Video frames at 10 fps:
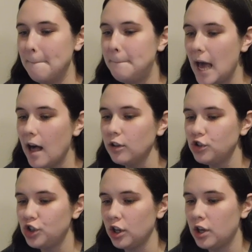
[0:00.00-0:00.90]

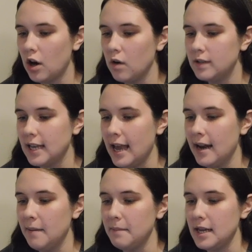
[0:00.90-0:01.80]
Belch goes
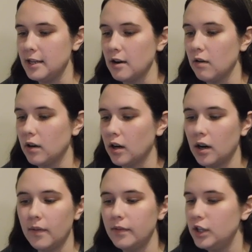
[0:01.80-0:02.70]
in
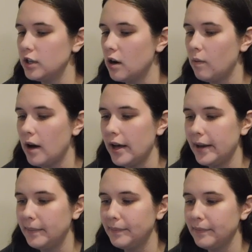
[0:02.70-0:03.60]
mediocre. You know what?
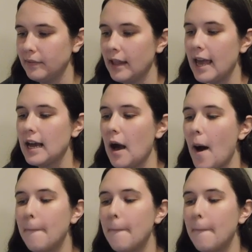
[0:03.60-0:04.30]
Like